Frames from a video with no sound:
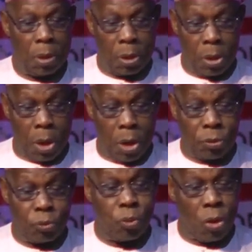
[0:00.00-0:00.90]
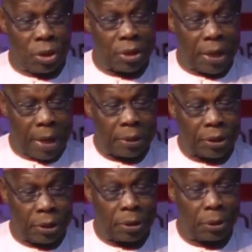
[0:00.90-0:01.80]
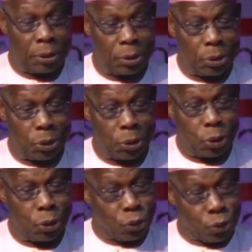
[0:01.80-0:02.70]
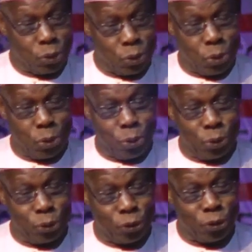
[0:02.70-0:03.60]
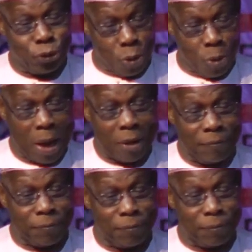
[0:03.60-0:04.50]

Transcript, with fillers: God wanted to use your wife